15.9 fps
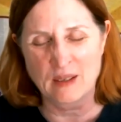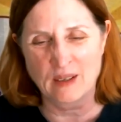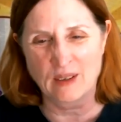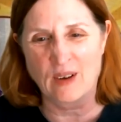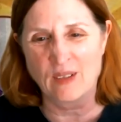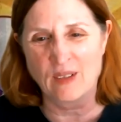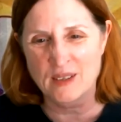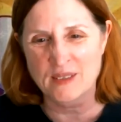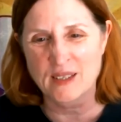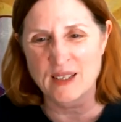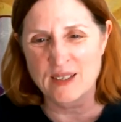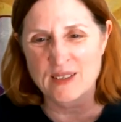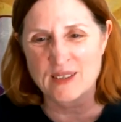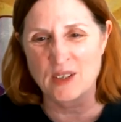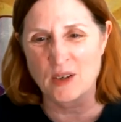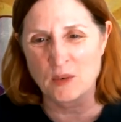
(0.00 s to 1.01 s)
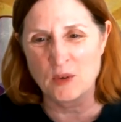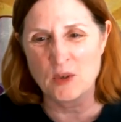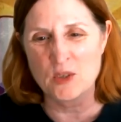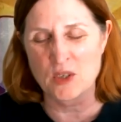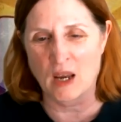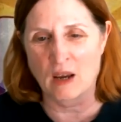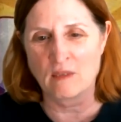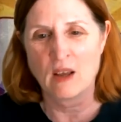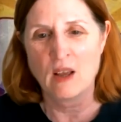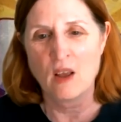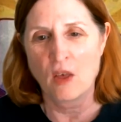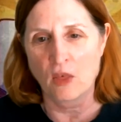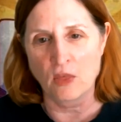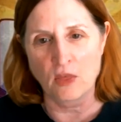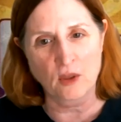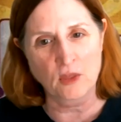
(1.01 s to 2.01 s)
All essays, you know, usually have
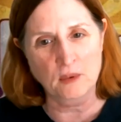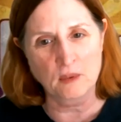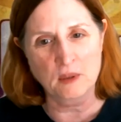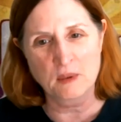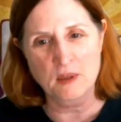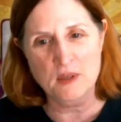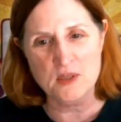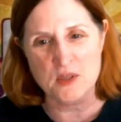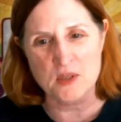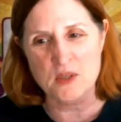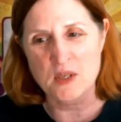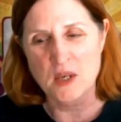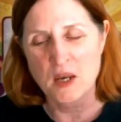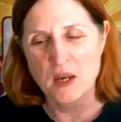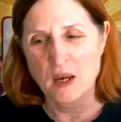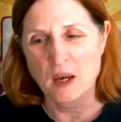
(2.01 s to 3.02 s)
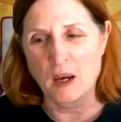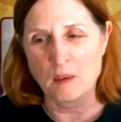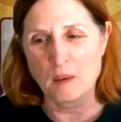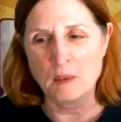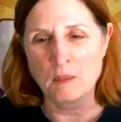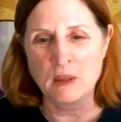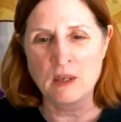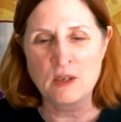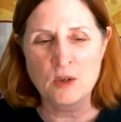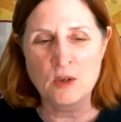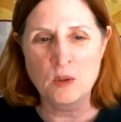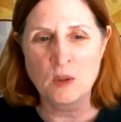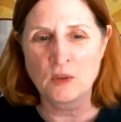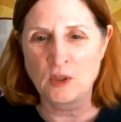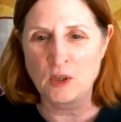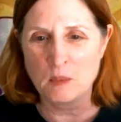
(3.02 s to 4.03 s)
the 3 reasons, but we do
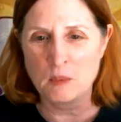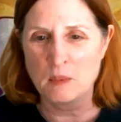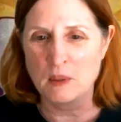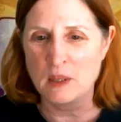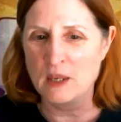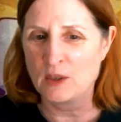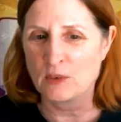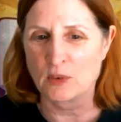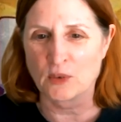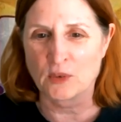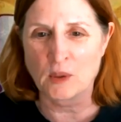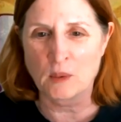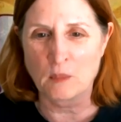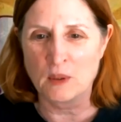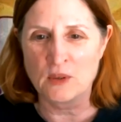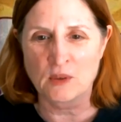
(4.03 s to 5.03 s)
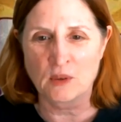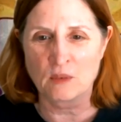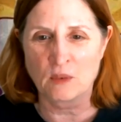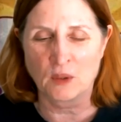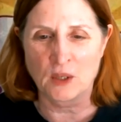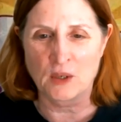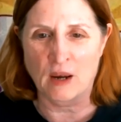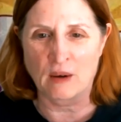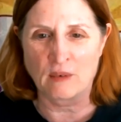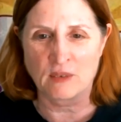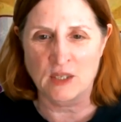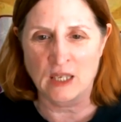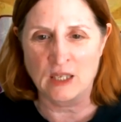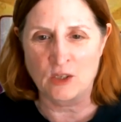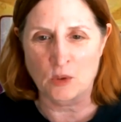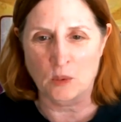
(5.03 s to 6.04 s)
as human beings, for some reason, really
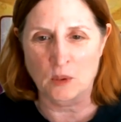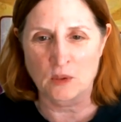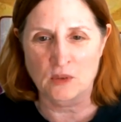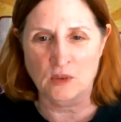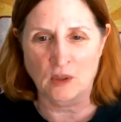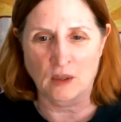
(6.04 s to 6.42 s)
gravitate towards